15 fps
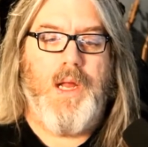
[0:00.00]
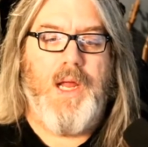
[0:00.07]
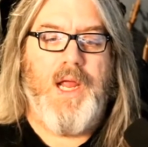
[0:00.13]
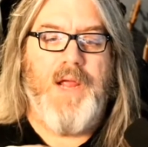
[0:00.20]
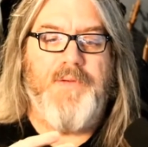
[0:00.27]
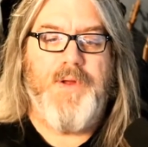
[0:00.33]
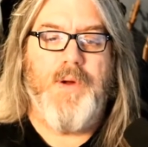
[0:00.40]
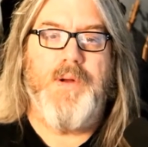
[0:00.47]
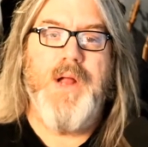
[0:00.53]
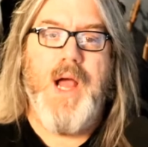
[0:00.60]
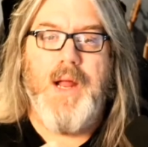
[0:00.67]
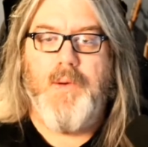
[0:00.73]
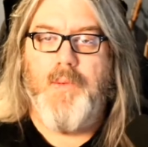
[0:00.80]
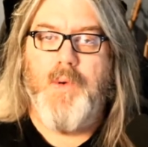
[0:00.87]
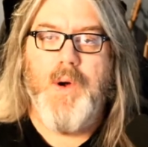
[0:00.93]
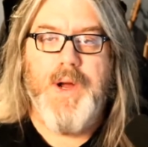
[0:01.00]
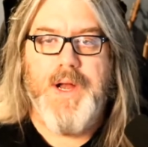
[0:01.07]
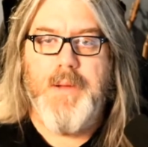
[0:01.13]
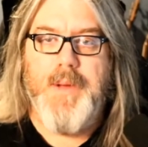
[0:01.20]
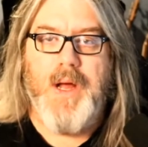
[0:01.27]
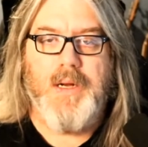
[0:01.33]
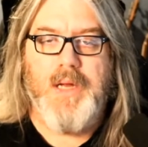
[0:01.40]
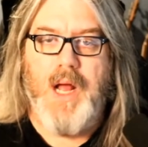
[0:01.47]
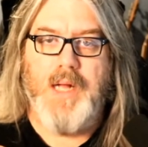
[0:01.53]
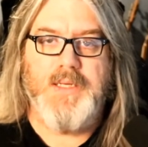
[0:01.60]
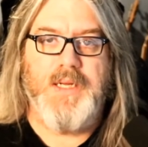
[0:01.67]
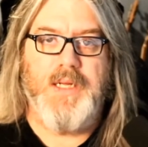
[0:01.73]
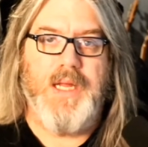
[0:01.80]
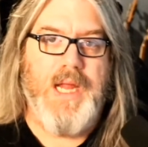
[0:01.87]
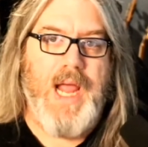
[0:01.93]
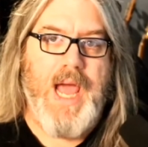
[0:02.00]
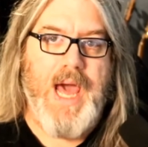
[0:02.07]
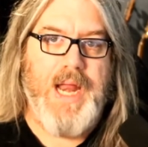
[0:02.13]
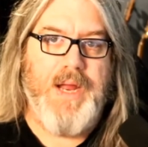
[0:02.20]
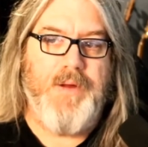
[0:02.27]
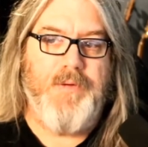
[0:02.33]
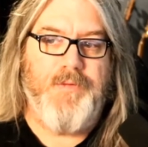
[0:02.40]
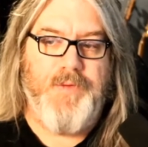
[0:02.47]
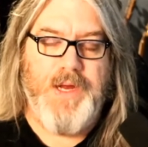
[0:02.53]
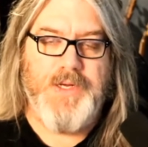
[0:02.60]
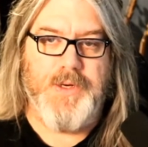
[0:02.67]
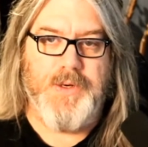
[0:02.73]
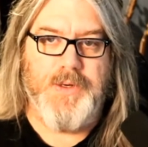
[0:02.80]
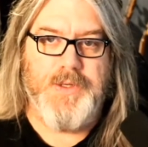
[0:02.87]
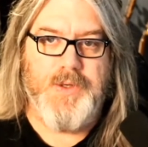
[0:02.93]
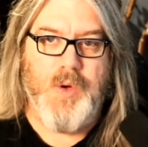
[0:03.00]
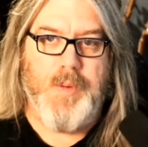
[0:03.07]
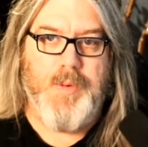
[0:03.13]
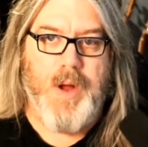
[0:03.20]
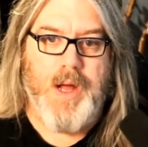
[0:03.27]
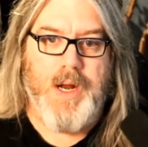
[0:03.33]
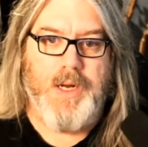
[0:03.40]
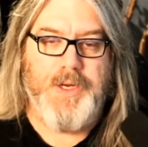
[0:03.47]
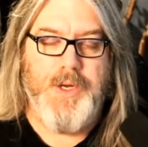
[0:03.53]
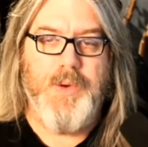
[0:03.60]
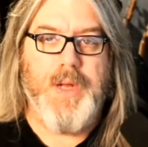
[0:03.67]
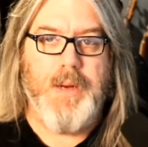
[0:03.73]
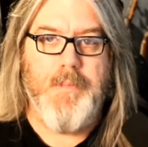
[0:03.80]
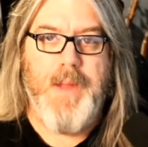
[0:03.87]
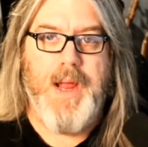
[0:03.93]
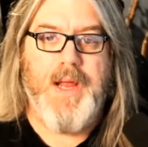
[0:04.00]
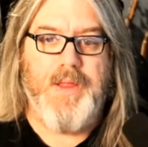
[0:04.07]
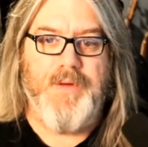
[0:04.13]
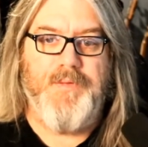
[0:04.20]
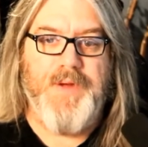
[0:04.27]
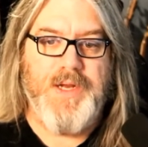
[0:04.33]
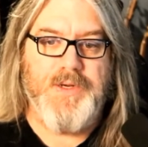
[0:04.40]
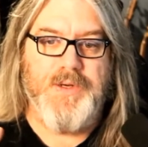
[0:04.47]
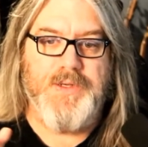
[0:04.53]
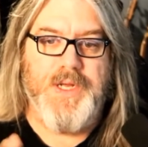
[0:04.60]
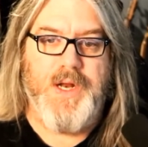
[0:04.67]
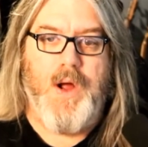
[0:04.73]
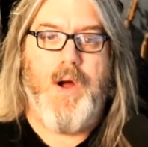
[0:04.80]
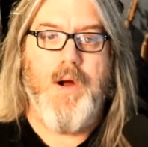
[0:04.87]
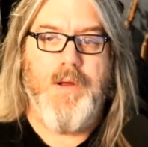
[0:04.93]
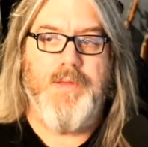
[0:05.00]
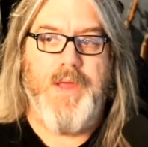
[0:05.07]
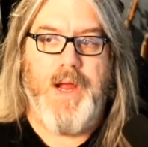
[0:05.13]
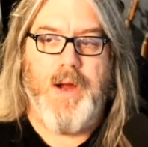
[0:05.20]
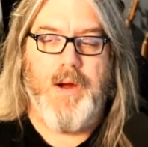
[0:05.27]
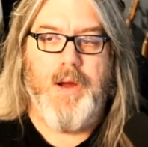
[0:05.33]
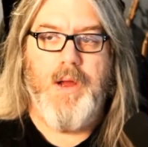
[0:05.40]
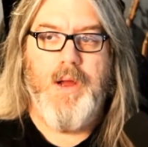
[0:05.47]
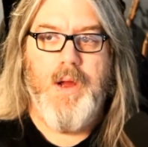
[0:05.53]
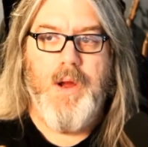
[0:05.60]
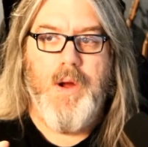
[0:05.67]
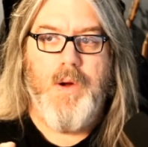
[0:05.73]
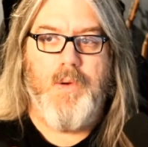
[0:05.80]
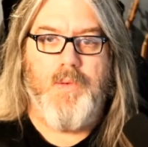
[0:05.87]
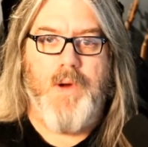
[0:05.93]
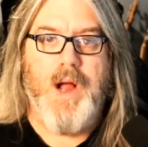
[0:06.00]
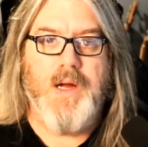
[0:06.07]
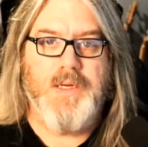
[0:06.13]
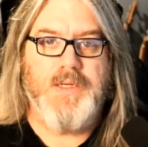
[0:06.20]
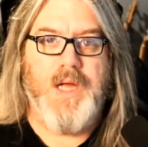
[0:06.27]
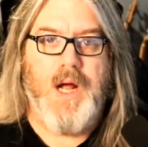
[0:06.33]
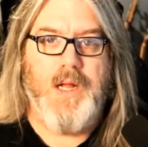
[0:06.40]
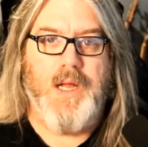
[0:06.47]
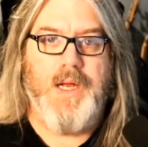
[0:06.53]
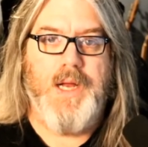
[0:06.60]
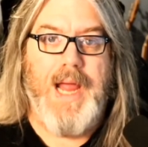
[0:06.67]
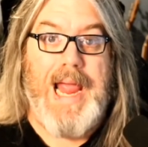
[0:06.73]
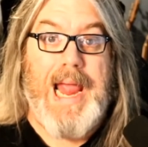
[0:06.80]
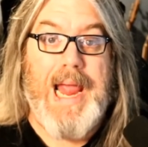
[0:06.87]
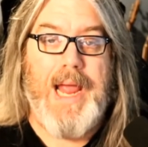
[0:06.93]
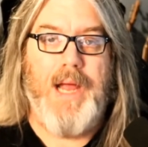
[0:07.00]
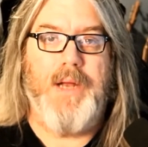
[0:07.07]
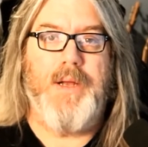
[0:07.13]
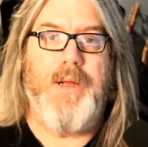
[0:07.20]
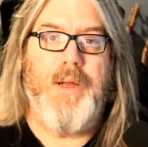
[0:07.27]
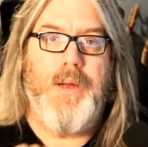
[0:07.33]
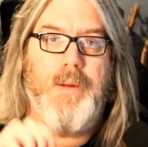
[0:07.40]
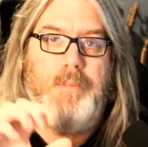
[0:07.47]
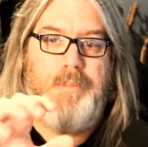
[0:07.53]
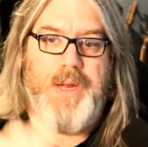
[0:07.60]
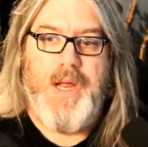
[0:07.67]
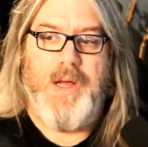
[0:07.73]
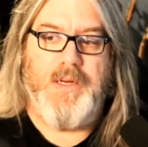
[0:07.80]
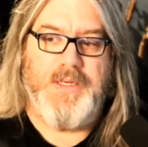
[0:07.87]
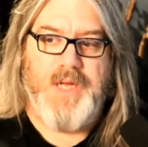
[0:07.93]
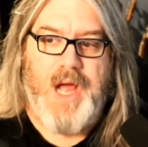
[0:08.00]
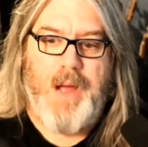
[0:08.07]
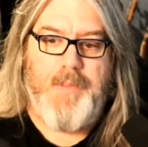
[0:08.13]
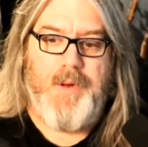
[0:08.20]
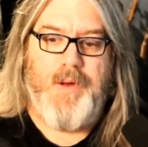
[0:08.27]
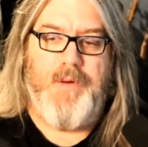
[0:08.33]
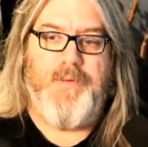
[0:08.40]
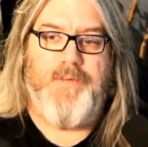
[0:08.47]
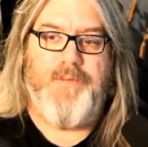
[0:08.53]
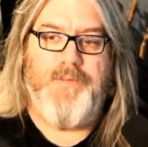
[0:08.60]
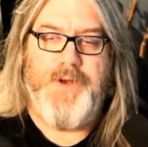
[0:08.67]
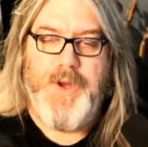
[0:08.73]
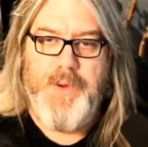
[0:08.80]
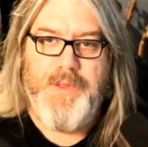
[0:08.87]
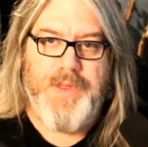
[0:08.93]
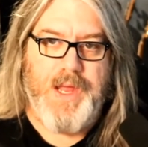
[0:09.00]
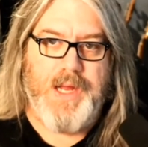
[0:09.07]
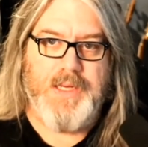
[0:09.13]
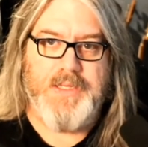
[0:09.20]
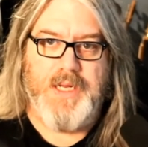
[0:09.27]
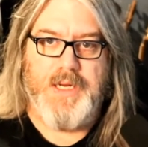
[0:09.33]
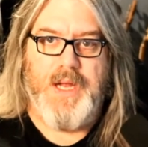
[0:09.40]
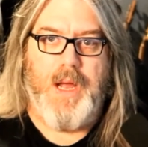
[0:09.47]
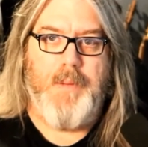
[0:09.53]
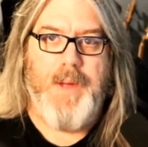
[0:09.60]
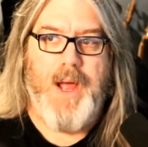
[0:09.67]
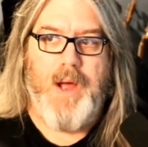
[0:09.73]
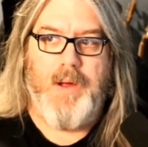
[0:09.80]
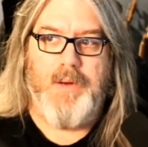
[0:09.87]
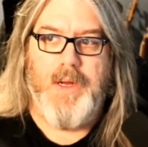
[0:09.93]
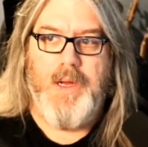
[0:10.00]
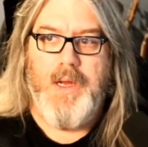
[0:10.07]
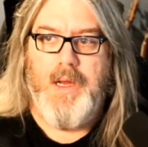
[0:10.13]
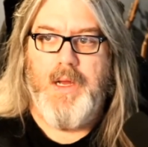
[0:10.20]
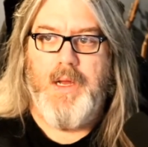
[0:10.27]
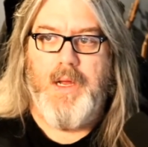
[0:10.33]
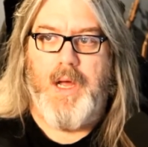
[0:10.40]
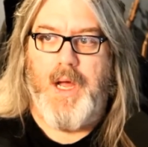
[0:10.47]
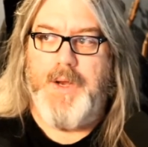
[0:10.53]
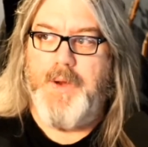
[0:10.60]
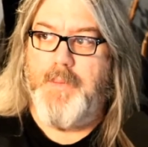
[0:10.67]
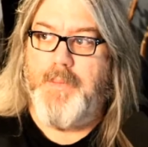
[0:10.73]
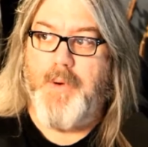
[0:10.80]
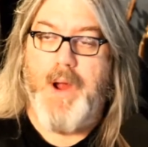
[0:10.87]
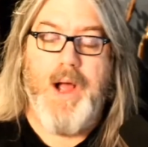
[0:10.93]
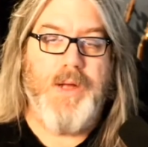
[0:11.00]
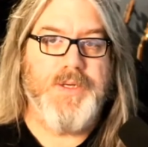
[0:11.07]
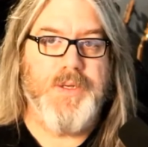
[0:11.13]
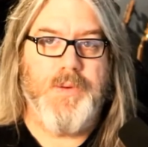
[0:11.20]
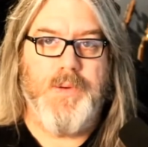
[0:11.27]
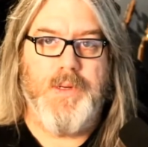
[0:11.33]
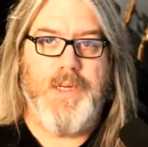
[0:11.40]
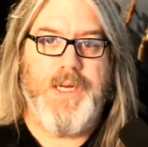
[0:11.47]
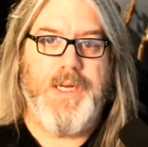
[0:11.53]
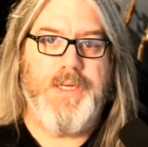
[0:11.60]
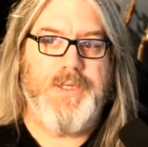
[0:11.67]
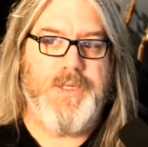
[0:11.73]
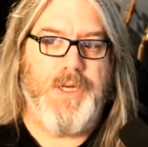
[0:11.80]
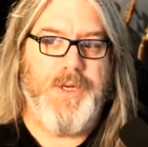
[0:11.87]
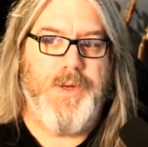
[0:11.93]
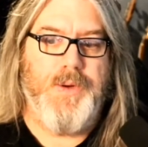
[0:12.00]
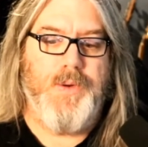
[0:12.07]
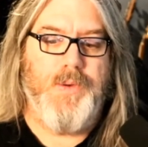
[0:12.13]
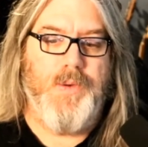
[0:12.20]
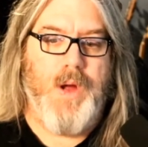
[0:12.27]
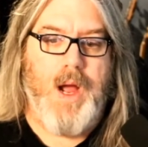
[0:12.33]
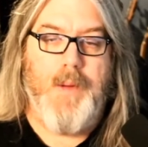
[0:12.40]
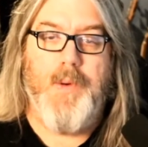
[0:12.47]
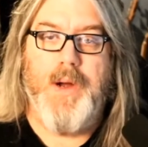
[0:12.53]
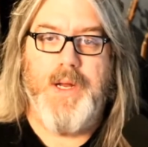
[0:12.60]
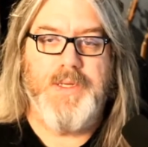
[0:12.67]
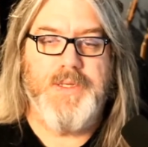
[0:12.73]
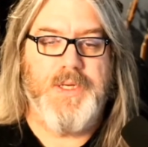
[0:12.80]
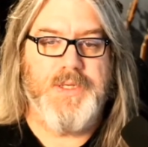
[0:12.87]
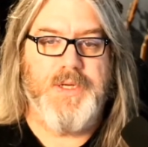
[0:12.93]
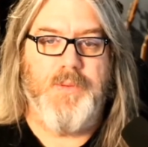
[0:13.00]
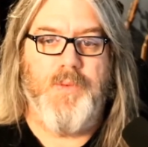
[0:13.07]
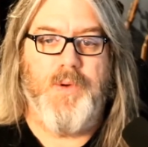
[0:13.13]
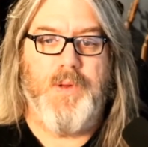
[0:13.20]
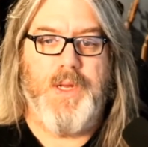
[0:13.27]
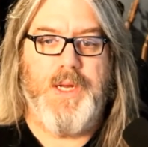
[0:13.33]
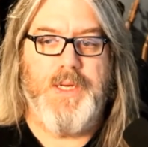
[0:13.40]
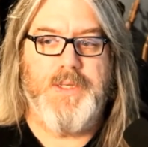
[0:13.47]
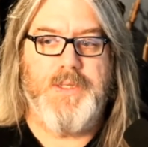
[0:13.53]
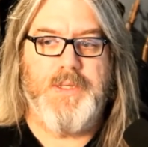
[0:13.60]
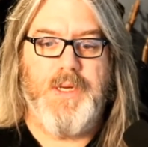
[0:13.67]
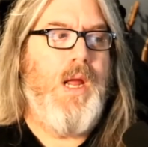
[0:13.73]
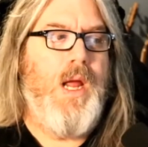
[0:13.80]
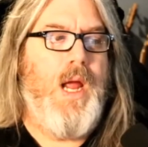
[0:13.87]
If you're not worried about constantly adding features to a product, you can make the features that are there rock solid and be on top of new things that come out a new browser release, a new operating system release.